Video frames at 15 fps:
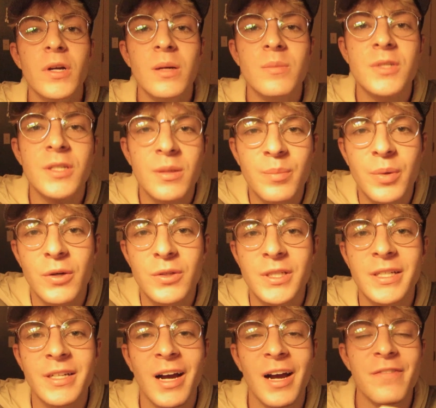it comes to
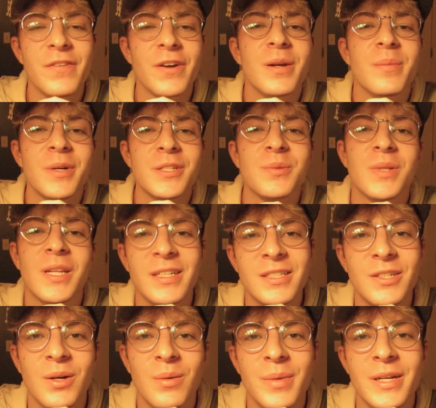composing, I very much would like
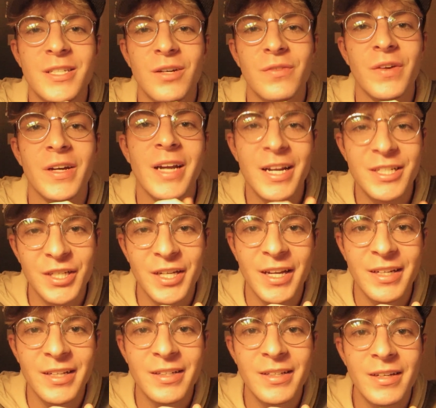to call myself
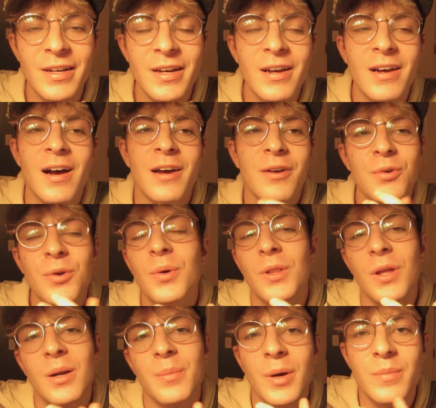uneducated. I don't know a
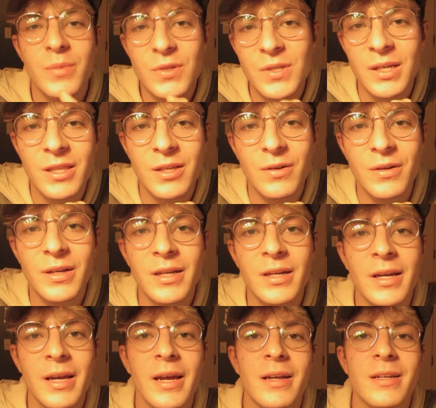lot about music theory,
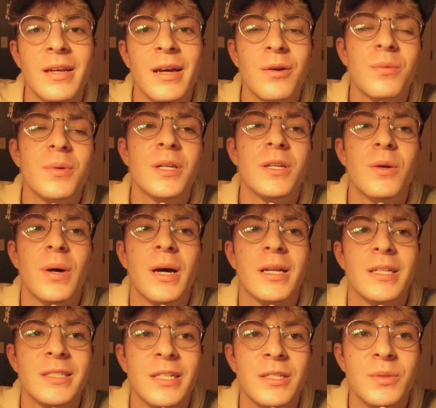and I don't really know how to
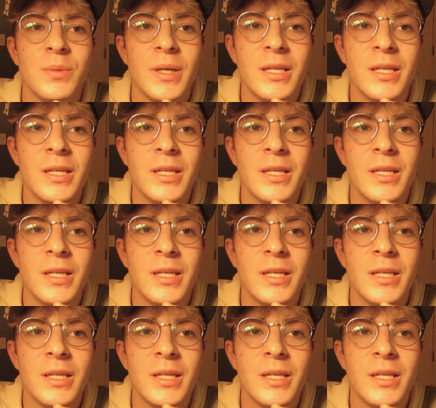stick to a